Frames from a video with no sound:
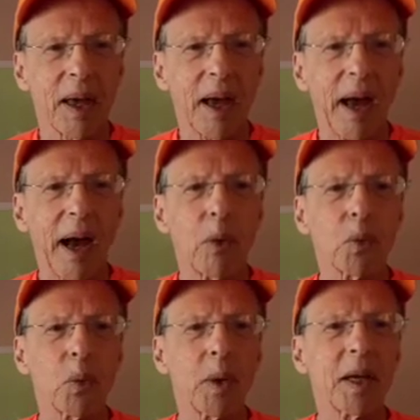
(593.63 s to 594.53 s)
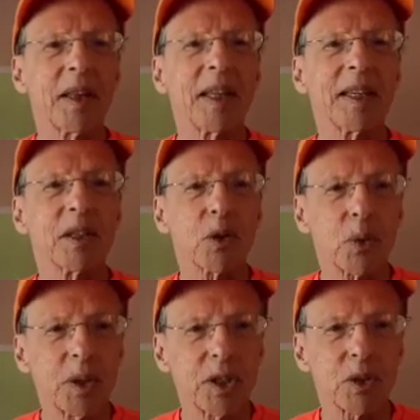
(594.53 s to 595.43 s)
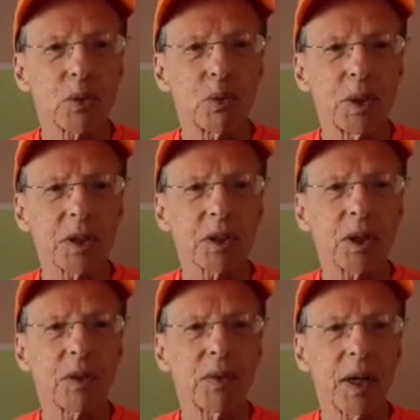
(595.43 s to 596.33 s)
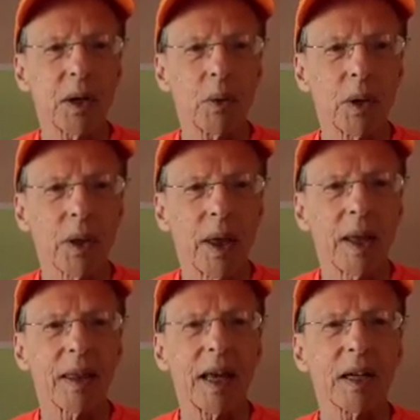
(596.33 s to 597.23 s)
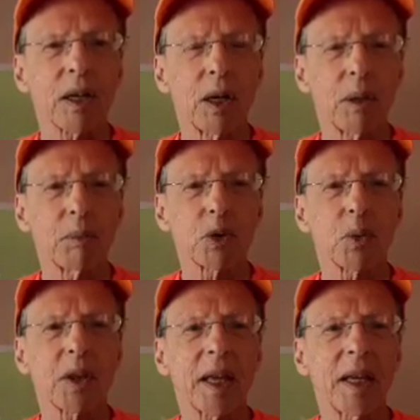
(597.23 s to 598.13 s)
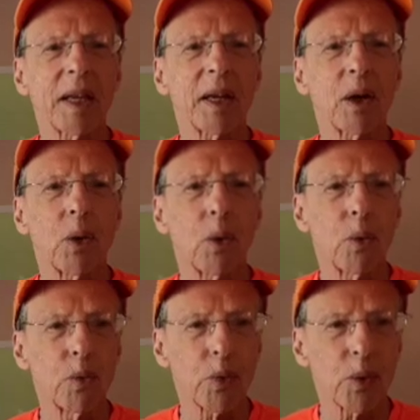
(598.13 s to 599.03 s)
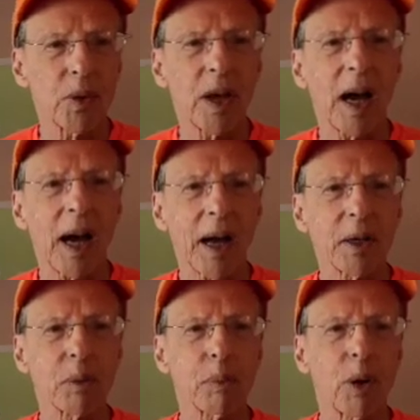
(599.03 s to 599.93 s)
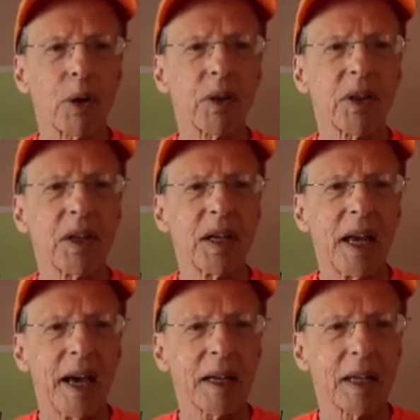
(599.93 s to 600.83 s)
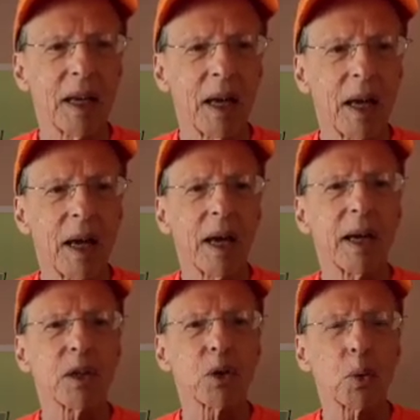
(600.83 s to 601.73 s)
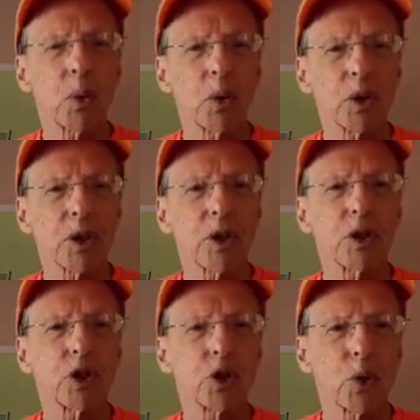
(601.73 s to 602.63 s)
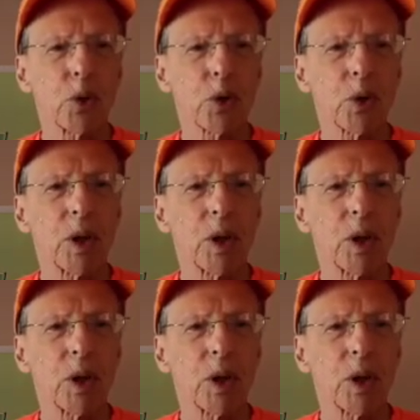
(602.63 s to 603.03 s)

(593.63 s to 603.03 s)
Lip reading: outweigh the increased risk of error that comes with hitting over the higher part of the net and towards the shorter